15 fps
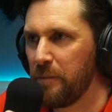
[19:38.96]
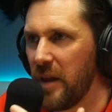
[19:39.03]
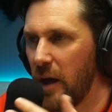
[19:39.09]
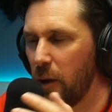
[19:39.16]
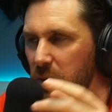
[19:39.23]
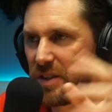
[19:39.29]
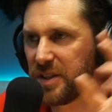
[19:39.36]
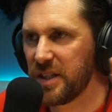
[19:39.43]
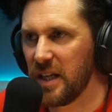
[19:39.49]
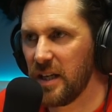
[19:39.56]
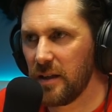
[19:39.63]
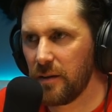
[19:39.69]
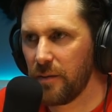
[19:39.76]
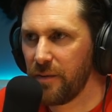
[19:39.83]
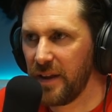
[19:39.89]
I would
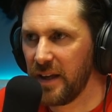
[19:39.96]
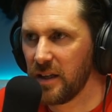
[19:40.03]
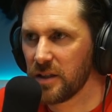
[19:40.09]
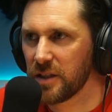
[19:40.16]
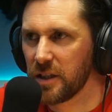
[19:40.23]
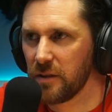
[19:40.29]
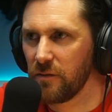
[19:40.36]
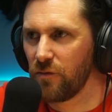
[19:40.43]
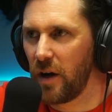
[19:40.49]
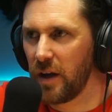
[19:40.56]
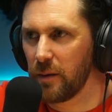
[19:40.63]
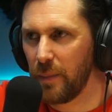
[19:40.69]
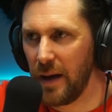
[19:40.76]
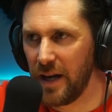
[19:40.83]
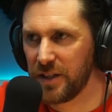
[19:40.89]
see things
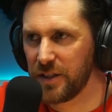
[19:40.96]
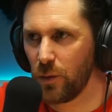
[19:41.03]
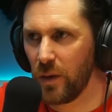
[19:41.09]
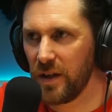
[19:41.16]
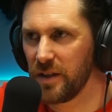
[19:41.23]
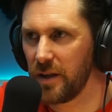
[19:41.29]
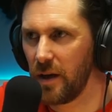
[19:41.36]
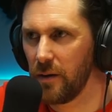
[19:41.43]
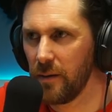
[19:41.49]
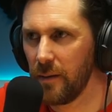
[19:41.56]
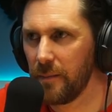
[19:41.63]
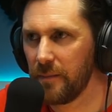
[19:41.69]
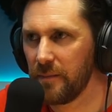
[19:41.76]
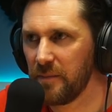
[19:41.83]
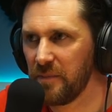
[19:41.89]
running past a window.
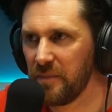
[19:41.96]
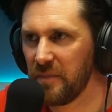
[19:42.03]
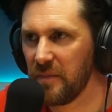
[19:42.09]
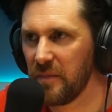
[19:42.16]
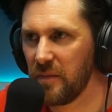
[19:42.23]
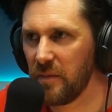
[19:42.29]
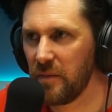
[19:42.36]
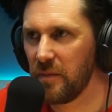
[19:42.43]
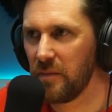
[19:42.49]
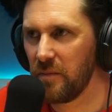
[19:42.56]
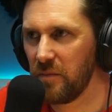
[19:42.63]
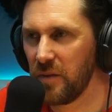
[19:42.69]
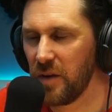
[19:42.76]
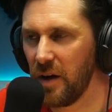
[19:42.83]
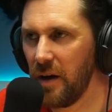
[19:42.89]
Right.
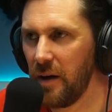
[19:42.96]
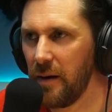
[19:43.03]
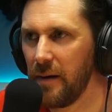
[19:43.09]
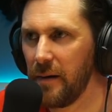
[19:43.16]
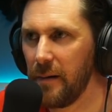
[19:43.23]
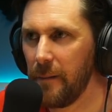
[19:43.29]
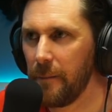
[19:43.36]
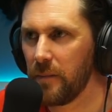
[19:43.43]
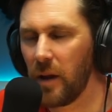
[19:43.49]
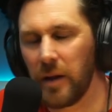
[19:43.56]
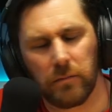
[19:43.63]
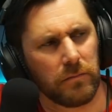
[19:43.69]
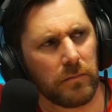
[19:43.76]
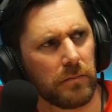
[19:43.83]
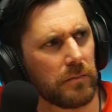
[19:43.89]
Yeah. Yeah. Yeah. Like,
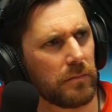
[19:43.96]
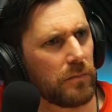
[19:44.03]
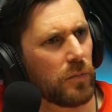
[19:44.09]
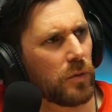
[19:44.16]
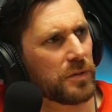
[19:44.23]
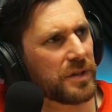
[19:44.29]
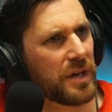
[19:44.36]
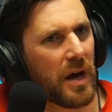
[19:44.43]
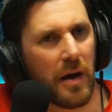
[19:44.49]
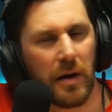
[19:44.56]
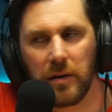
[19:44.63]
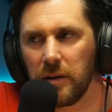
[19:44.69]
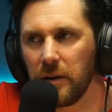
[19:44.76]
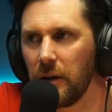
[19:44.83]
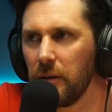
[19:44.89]
what was that?
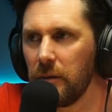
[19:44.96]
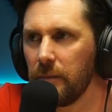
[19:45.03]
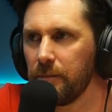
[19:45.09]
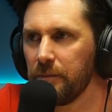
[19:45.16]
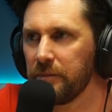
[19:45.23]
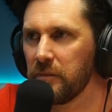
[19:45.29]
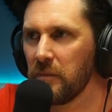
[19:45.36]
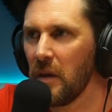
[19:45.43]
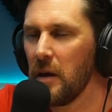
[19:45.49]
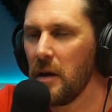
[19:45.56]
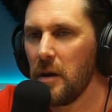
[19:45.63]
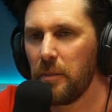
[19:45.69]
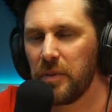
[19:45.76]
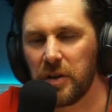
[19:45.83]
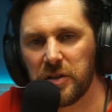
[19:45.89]
You know. Right.
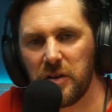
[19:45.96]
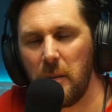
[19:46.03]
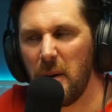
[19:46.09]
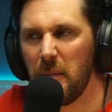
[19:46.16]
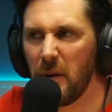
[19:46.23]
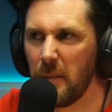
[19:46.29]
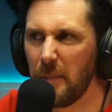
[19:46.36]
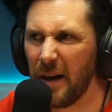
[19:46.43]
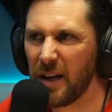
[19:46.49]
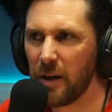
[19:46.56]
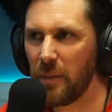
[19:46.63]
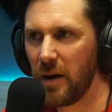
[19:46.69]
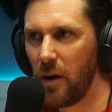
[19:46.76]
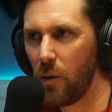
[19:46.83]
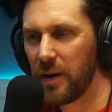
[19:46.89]
Because I remember back in
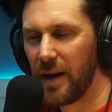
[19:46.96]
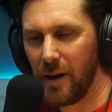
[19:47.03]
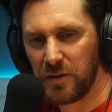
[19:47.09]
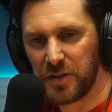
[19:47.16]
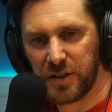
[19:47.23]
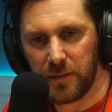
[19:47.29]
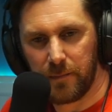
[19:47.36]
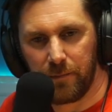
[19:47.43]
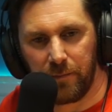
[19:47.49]
my old house,